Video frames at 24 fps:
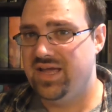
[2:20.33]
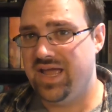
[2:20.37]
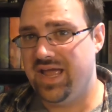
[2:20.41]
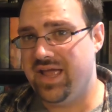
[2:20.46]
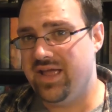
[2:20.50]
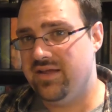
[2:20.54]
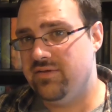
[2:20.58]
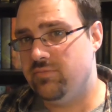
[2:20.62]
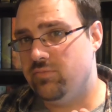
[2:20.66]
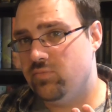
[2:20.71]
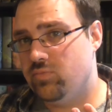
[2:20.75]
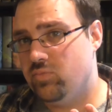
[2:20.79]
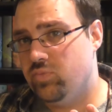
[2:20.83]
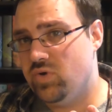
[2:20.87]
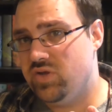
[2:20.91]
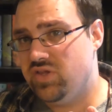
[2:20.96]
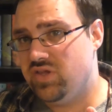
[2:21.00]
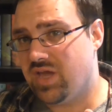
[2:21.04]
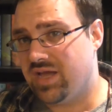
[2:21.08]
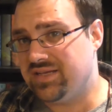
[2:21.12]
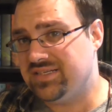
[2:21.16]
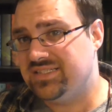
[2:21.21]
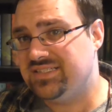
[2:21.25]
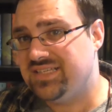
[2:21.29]
And
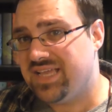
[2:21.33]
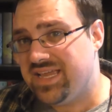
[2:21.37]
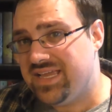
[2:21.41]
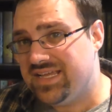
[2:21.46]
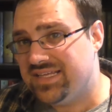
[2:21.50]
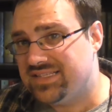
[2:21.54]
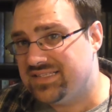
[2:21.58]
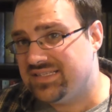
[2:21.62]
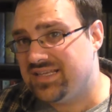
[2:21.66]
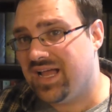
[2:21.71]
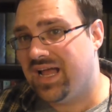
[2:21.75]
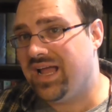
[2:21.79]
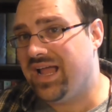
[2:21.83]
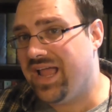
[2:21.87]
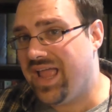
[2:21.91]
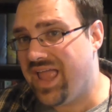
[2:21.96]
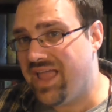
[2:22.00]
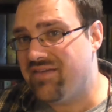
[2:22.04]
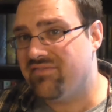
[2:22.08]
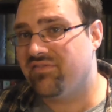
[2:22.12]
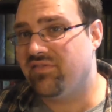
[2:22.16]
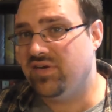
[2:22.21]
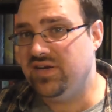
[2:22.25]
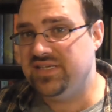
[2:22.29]
when I say it's got
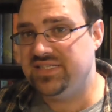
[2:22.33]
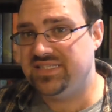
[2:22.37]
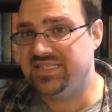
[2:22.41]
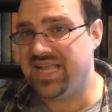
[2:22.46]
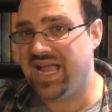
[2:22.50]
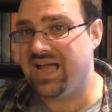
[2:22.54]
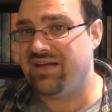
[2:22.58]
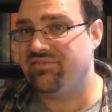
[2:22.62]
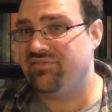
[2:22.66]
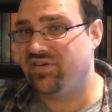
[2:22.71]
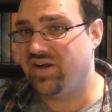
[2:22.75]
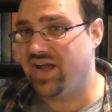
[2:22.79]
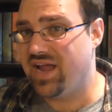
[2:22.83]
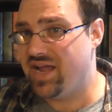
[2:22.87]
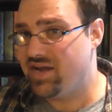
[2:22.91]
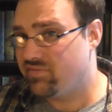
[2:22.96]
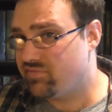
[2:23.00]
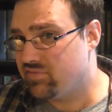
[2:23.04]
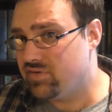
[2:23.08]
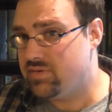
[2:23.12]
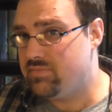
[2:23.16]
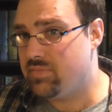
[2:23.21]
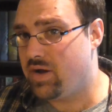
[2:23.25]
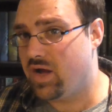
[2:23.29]
every stat for
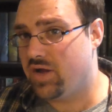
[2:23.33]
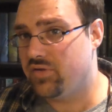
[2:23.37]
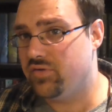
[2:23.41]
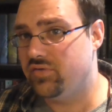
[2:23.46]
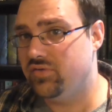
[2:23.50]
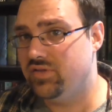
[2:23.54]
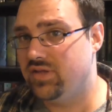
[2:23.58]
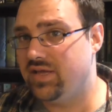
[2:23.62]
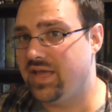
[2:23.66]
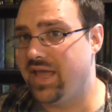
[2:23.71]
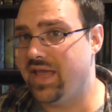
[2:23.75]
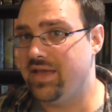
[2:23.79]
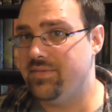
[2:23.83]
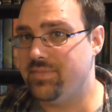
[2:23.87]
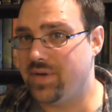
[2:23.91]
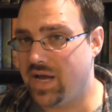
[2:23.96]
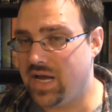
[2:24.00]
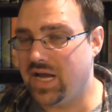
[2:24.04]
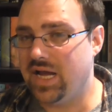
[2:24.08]
every model in the game,